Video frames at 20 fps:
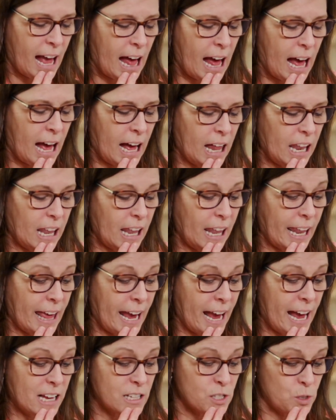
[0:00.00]

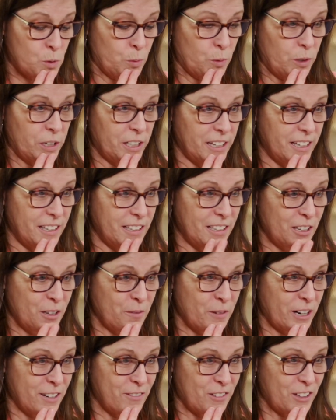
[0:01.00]
Last one. Are you
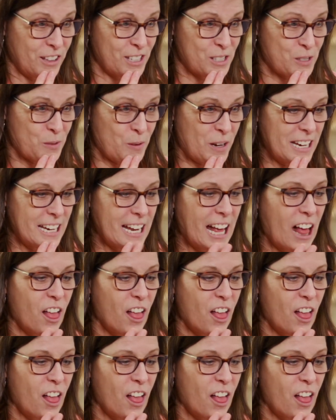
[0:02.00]
ready for this one?